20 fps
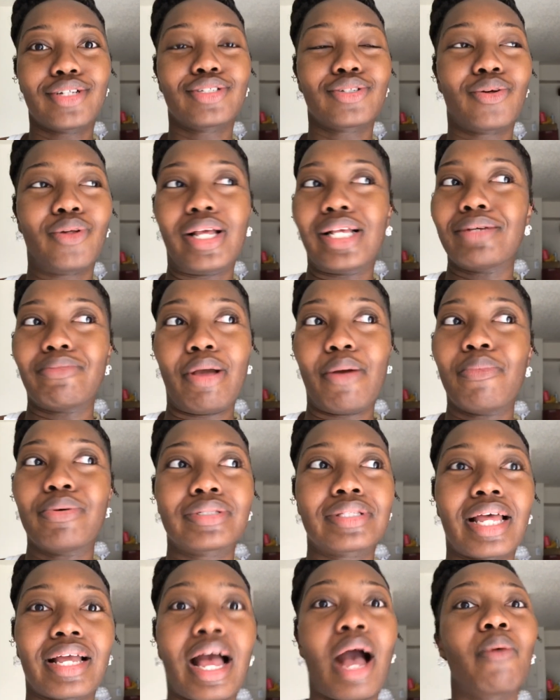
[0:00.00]
So it
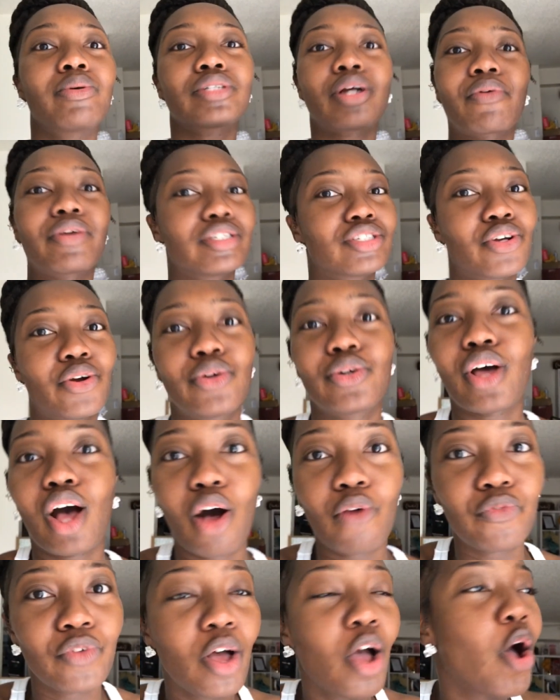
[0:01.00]
was like I was already turned
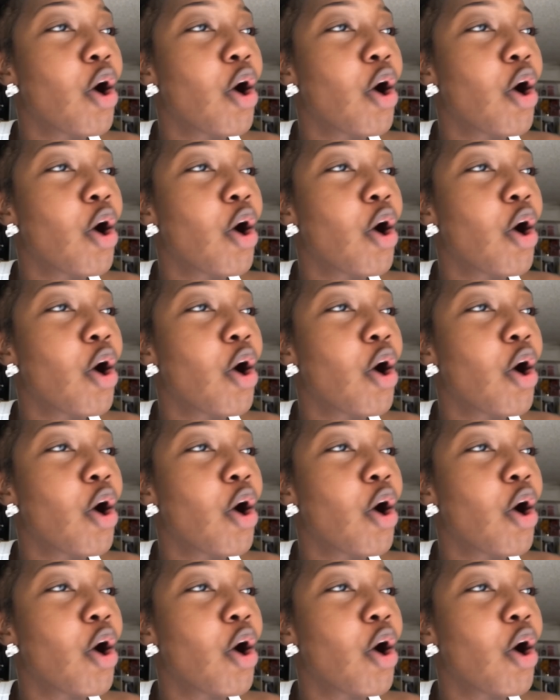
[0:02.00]
off